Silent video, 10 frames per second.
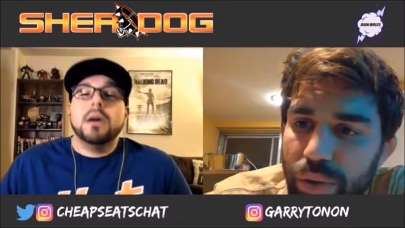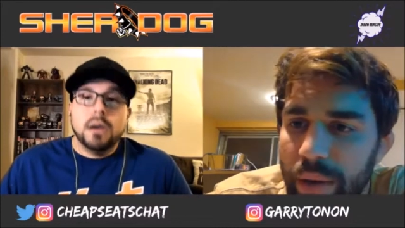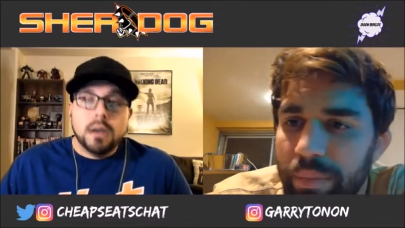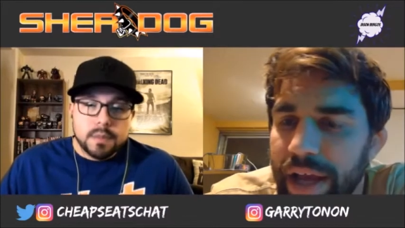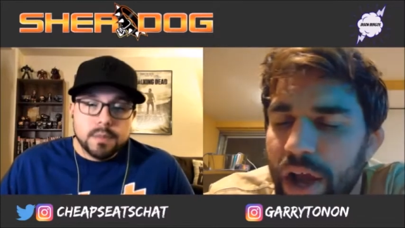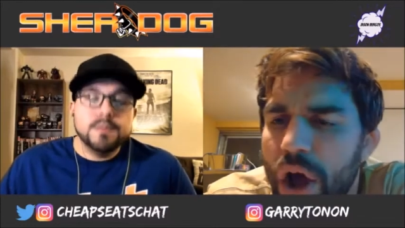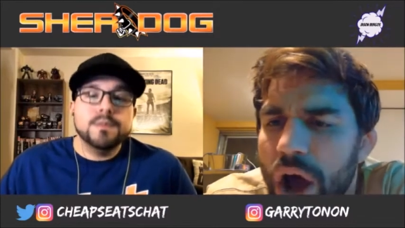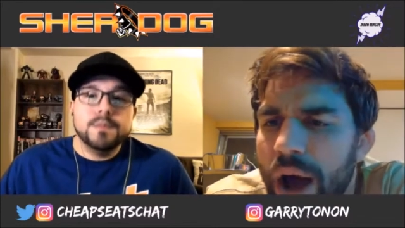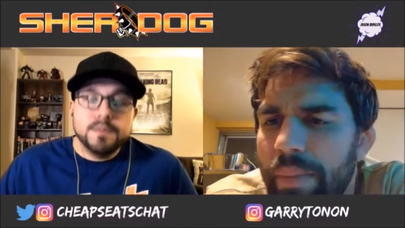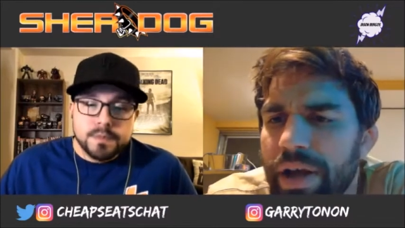Speaker 1: I'm
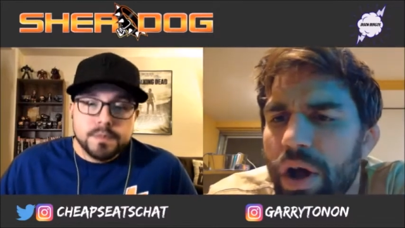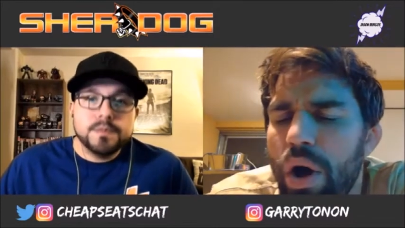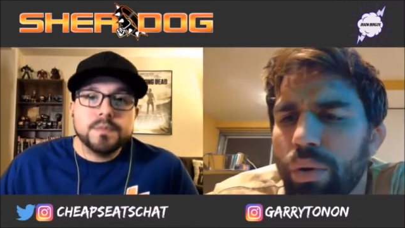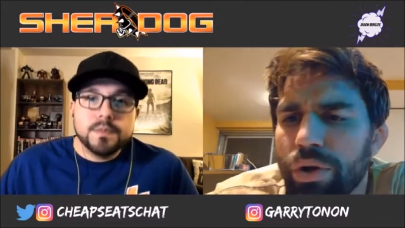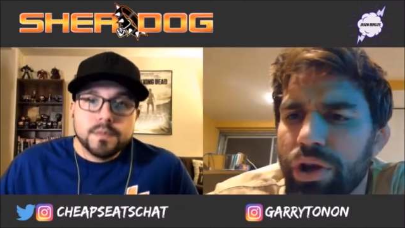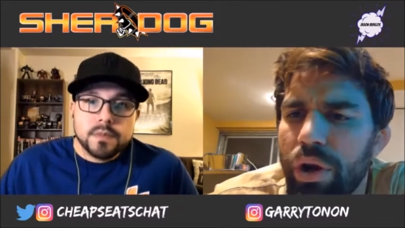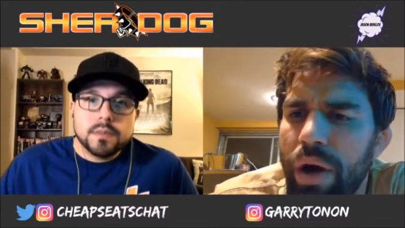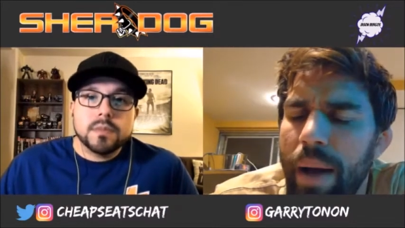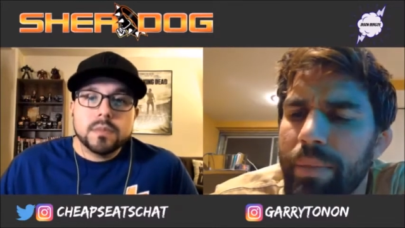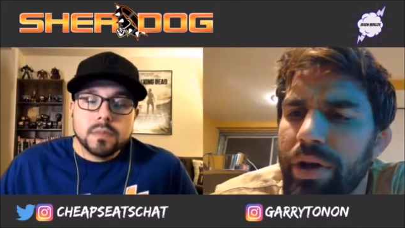like, oh, you know, I'm
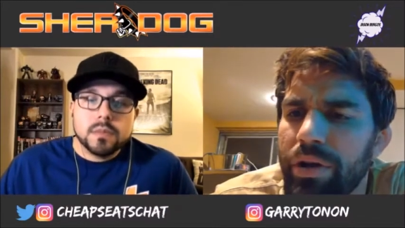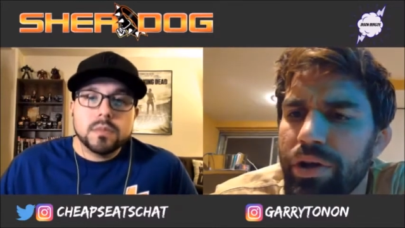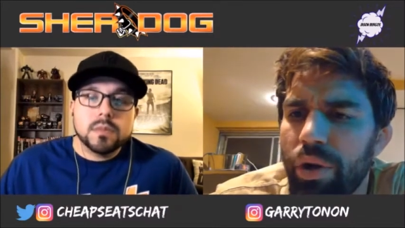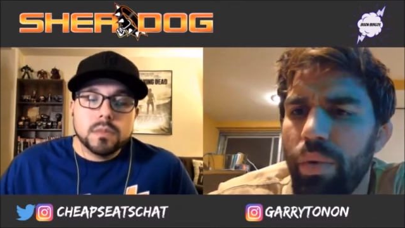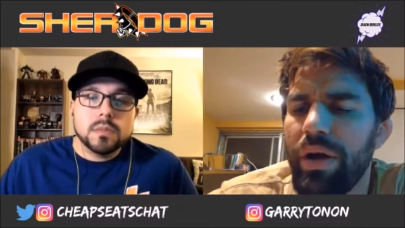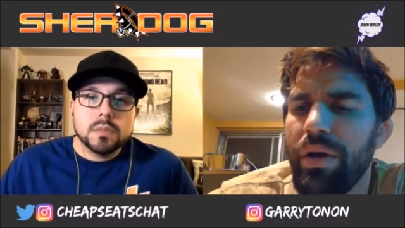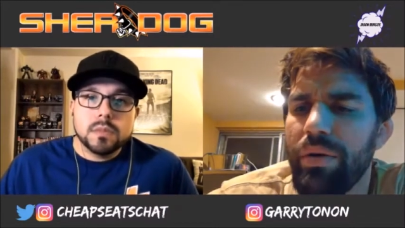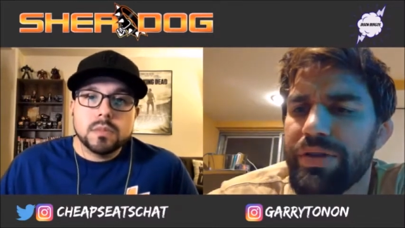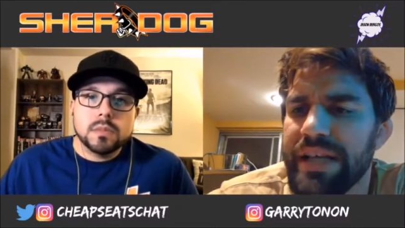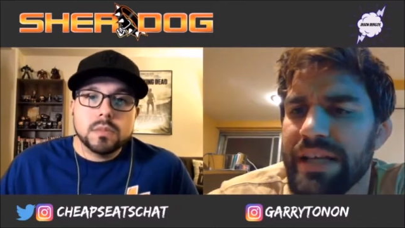gonna, you know what?
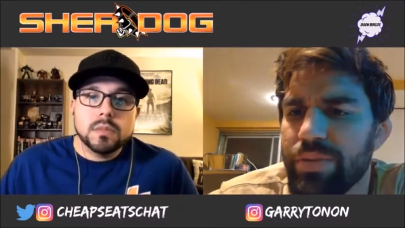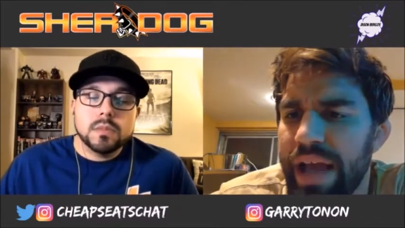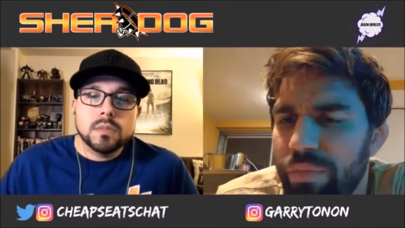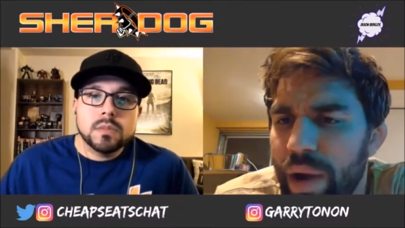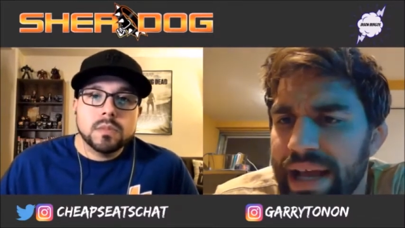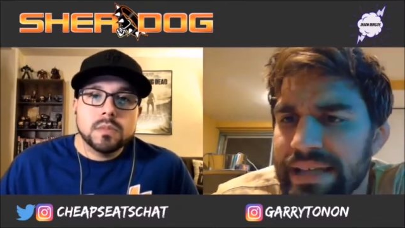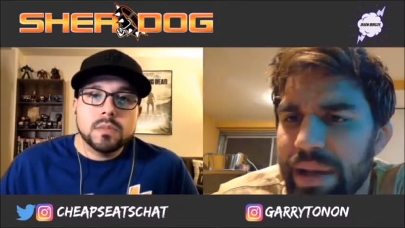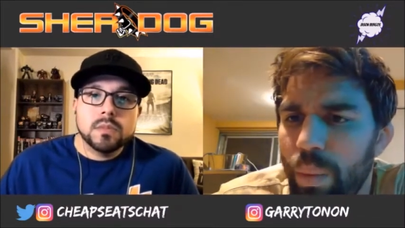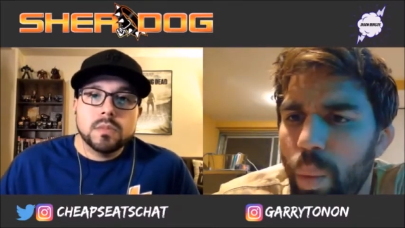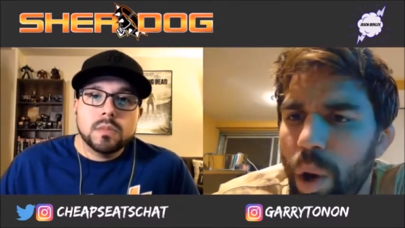Since we have weigh-ins at
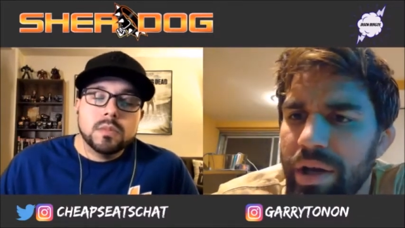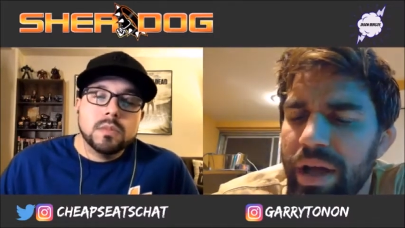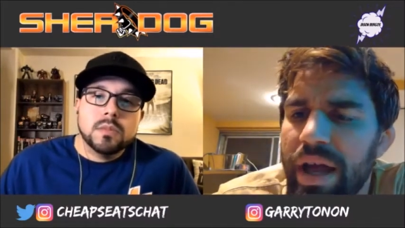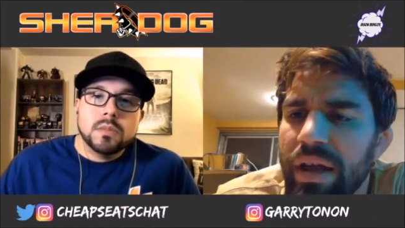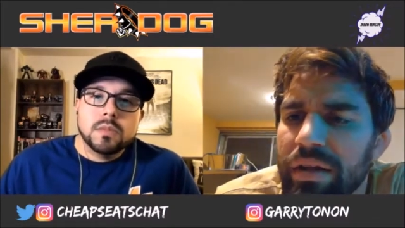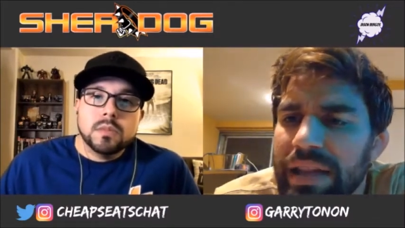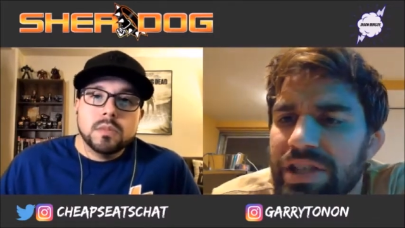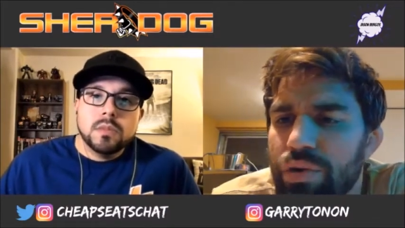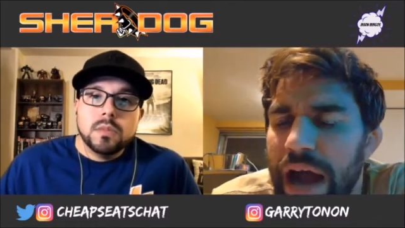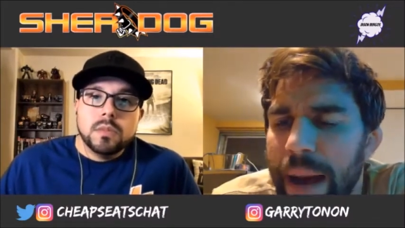1, let's
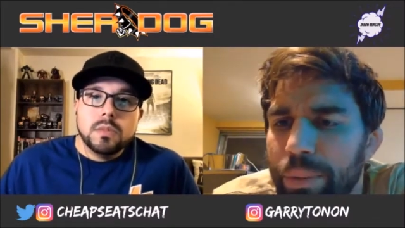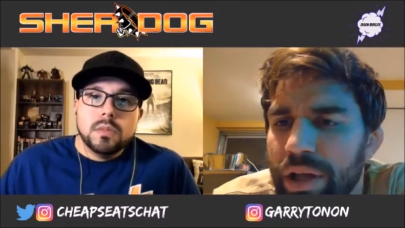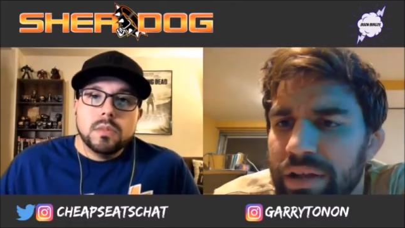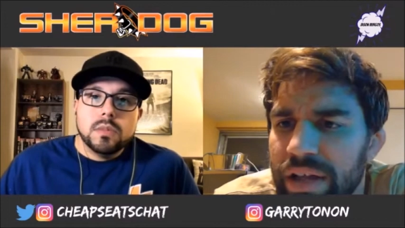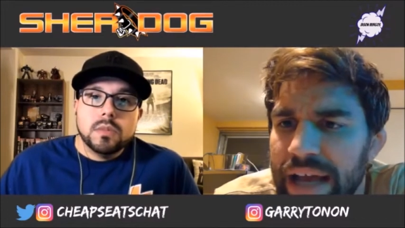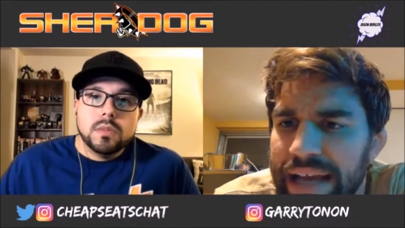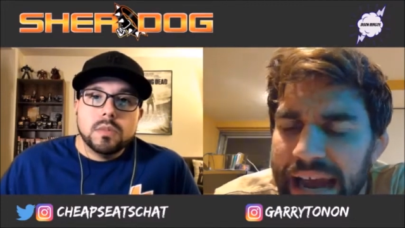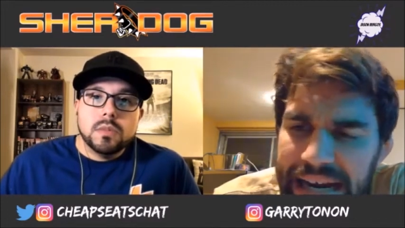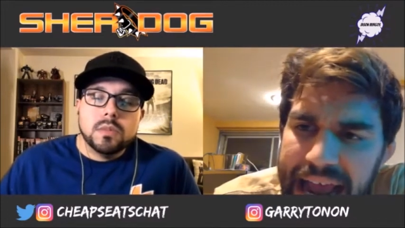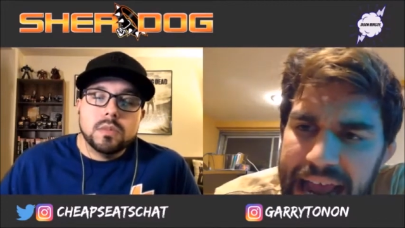grapple at like 8
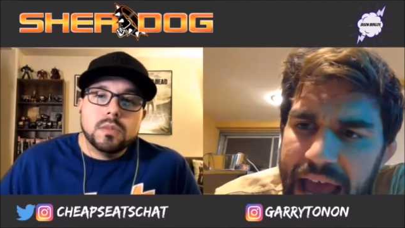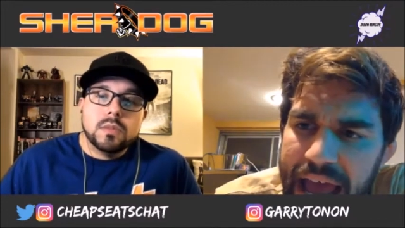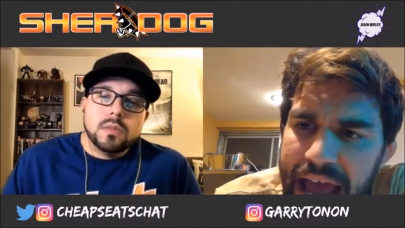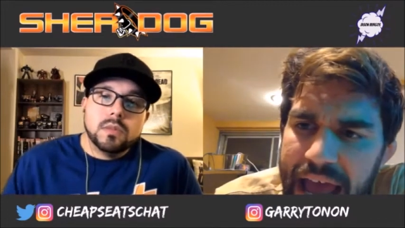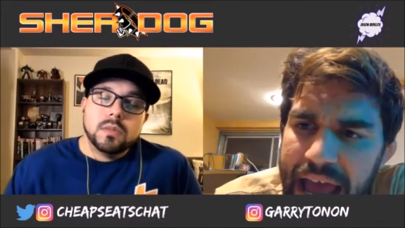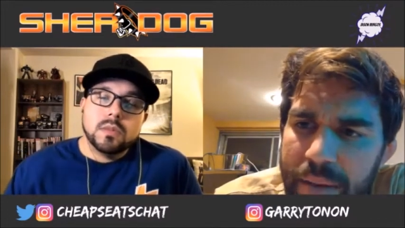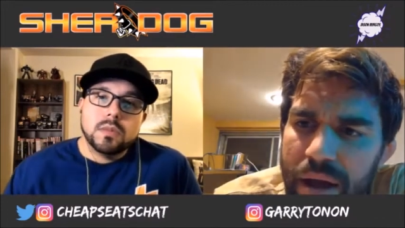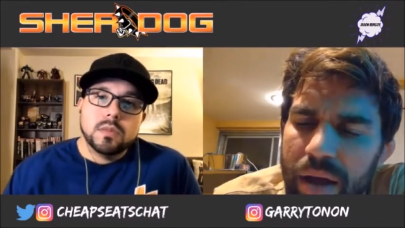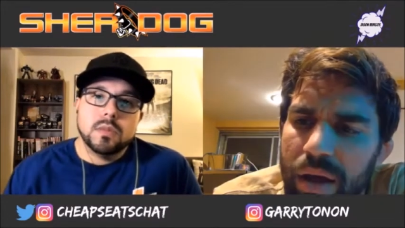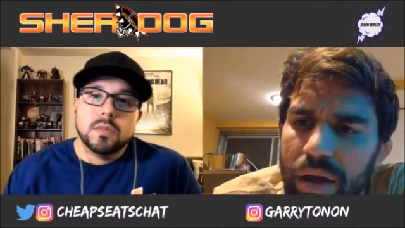a.m.
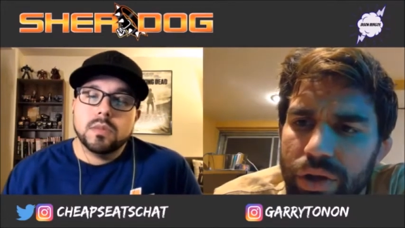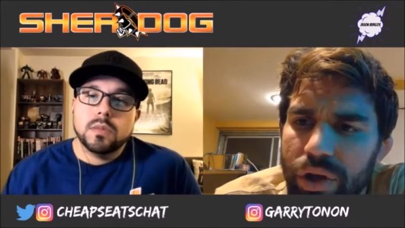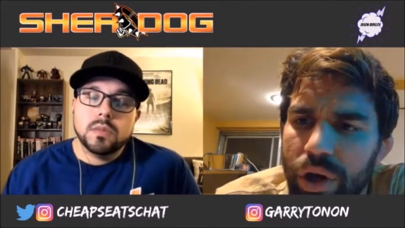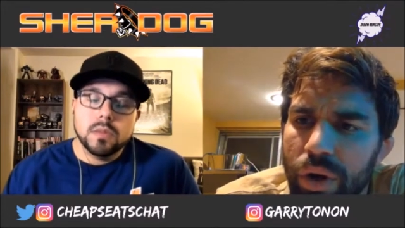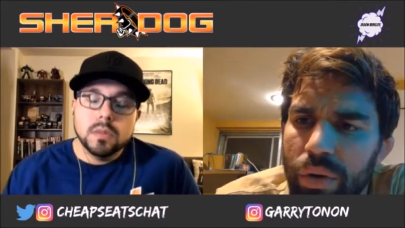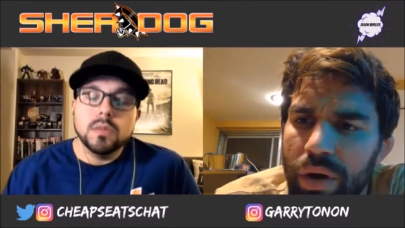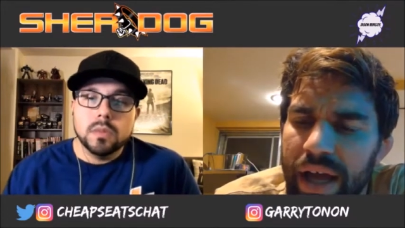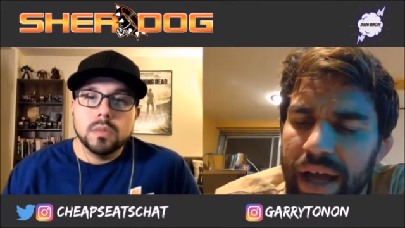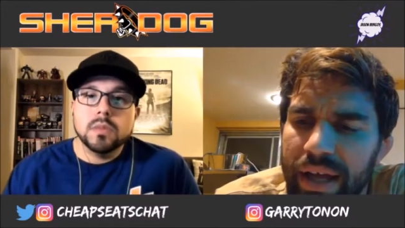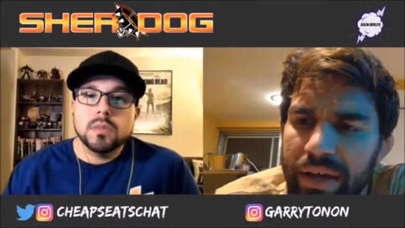You know,
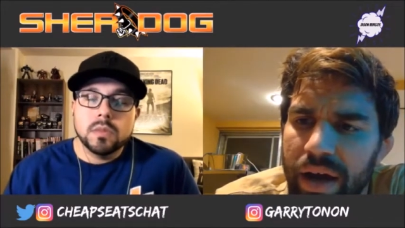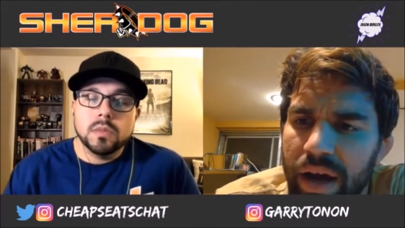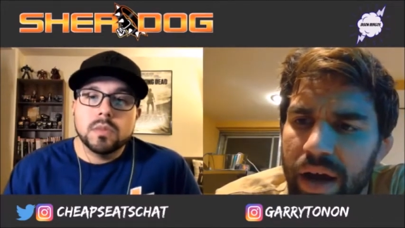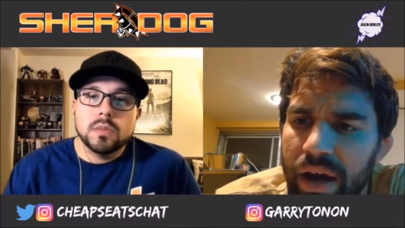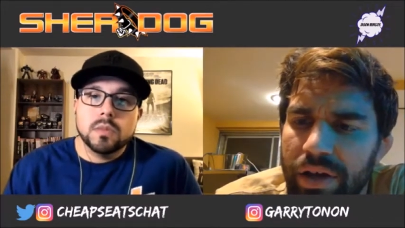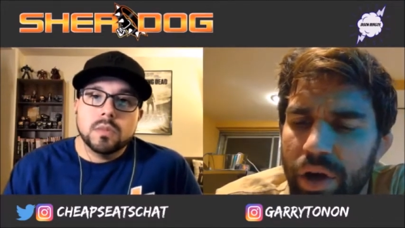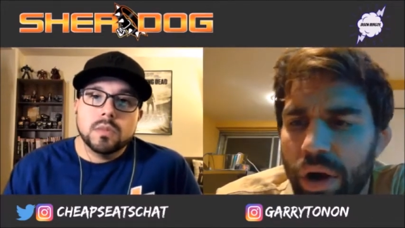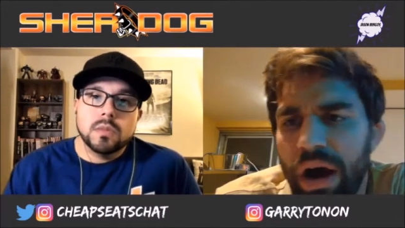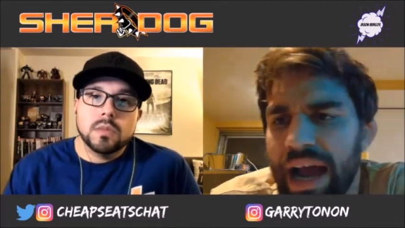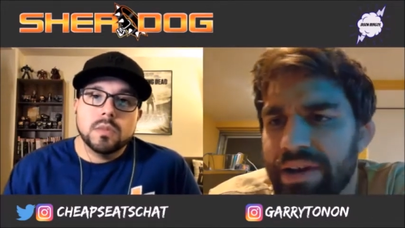and you know, I'll
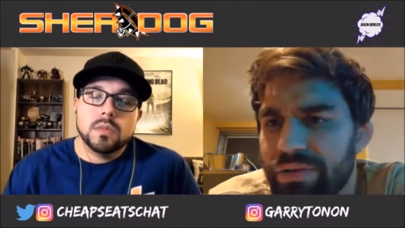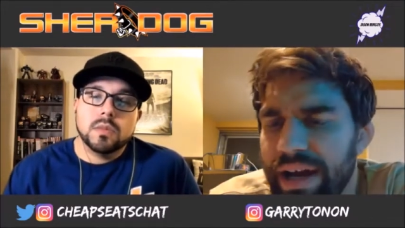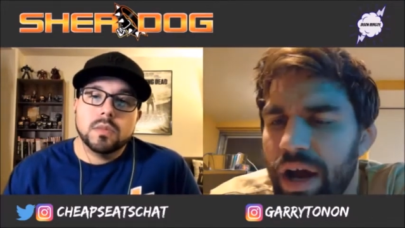hydrate